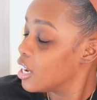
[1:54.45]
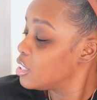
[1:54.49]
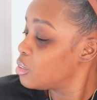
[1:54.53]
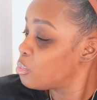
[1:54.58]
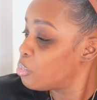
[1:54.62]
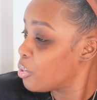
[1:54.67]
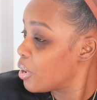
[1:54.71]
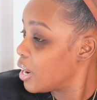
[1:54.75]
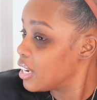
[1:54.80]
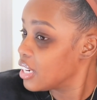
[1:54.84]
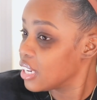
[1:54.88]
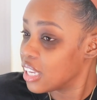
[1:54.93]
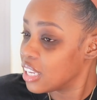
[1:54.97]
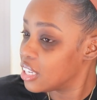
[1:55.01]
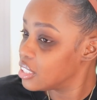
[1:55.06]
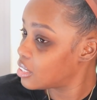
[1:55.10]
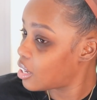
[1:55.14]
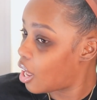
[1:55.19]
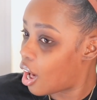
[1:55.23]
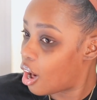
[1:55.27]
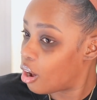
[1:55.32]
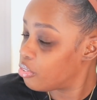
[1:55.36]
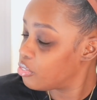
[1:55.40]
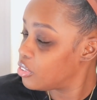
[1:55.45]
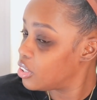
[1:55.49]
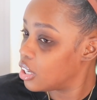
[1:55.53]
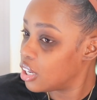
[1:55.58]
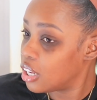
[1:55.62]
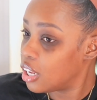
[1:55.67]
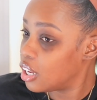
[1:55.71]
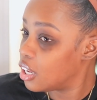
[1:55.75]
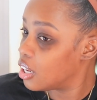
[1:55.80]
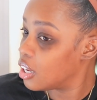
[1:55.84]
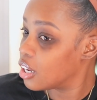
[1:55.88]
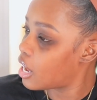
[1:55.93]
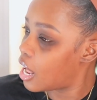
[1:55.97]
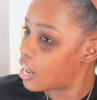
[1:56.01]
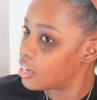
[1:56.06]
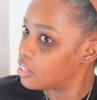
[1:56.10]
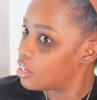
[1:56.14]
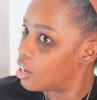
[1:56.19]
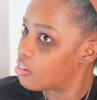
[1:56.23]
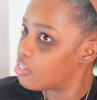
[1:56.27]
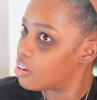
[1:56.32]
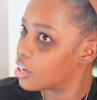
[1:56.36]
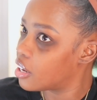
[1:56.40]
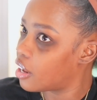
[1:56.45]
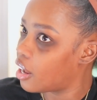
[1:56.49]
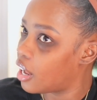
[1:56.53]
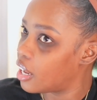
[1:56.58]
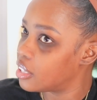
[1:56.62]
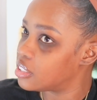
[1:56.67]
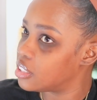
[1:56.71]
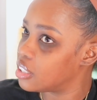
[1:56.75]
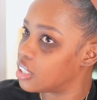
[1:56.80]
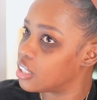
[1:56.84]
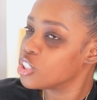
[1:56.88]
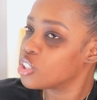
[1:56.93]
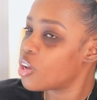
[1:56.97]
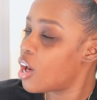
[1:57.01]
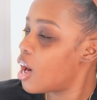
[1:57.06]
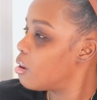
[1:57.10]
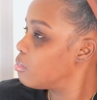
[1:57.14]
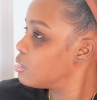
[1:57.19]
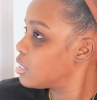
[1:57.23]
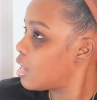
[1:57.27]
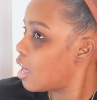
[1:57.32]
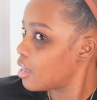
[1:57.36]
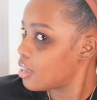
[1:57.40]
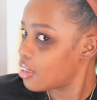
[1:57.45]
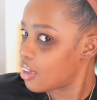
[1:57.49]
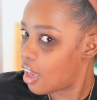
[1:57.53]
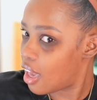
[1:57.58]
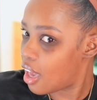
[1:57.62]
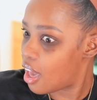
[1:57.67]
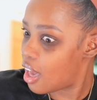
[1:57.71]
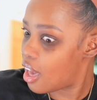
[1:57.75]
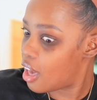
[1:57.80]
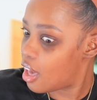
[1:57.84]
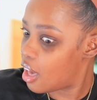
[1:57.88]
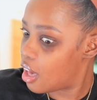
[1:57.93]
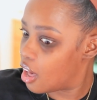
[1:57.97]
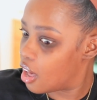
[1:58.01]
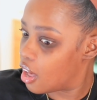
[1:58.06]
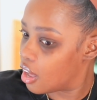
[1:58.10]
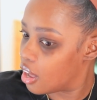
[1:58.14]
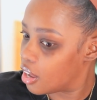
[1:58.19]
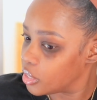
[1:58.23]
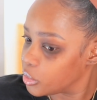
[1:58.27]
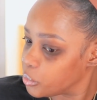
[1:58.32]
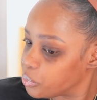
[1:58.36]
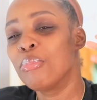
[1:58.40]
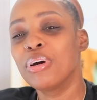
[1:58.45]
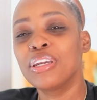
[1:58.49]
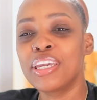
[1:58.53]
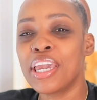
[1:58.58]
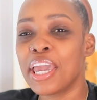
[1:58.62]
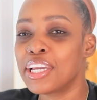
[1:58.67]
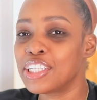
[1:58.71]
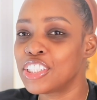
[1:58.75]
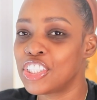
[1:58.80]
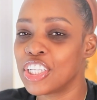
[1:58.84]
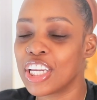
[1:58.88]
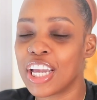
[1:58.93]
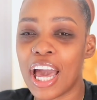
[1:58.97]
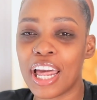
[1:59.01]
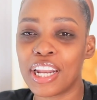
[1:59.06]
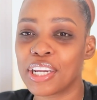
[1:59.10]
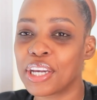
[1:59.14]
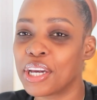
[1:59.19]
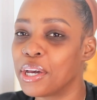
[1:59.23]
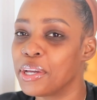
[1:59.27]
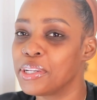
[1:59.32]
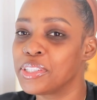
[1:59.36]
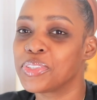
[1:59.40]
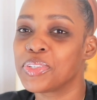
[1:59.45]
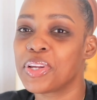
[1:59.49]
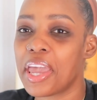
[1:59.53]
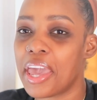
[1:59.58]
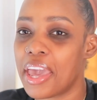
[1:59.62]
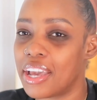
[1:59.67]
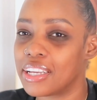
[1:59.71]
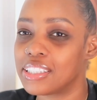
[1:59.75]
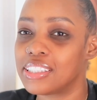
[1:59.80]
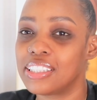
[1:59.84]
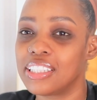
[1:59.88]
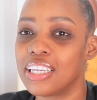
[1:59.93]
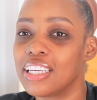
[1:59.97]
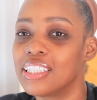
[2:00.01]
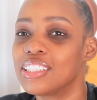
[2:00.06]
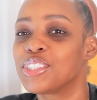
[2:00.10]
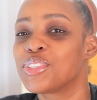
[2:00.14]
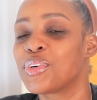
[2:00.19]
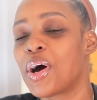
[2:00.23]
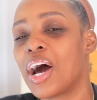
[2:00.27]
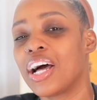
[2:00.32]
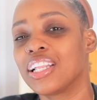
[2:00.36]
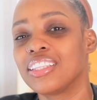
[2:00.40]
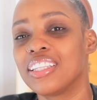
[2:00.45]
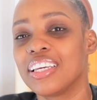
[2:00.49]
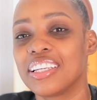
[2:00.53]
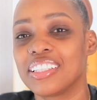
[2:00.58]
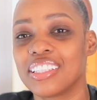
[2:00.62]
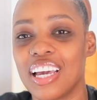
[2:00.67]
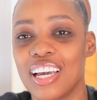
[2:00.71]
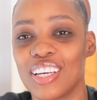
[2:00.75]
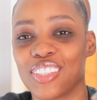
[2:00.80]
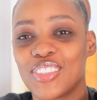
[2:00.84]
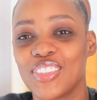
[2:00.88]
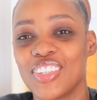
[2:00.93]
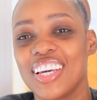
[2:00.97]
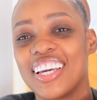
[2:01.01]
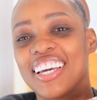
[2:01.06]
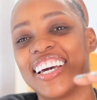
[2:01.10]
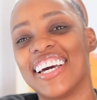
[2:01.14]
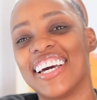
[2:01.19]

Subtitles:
Because Brittany is off the hook. I love her content. So I was like, yeah. But yeah, she got a country accent. So I think that's...